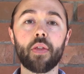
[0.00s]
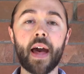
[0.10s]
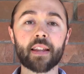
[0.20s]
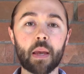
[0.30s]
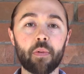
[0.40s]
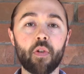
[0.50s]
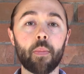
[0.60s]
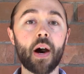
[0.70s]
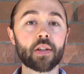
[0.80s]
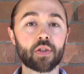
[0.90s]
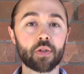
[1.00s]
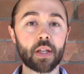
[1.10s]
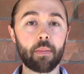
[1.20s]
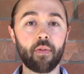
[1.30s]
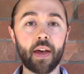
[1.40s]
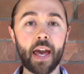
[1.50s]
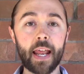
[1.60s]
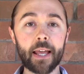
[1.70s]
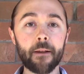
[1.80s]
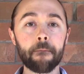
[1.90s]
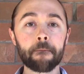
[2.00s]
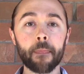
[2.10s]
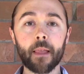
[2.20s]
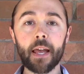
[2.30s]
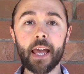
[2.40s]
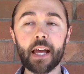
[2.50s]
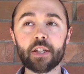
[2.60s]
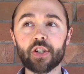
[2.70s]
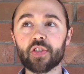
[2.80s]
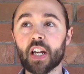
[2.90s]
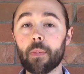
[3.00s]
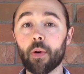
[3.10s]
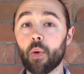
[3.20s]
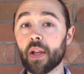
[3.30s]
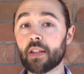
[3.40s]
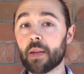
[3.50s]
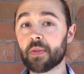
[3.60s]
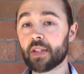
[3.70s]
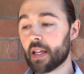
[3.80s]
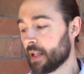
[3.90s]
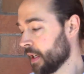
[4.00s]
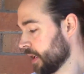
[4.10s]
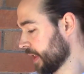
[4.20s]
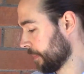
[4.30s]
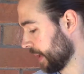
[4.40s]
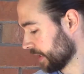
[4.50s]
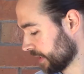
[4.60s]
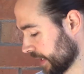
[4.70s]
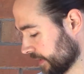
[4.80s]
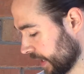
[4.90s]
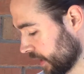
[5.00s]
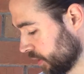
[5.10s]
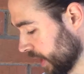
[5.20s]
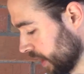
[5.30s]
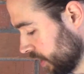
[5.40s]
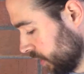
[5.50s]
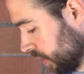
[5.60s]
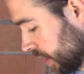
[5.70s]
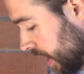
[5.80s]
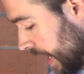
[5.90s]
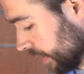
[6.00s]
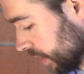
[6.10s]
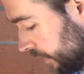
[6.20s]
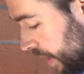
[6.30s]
that type of a postural type of a headache. And just a couple quick tips then that makes sense now that you kind of know the cause of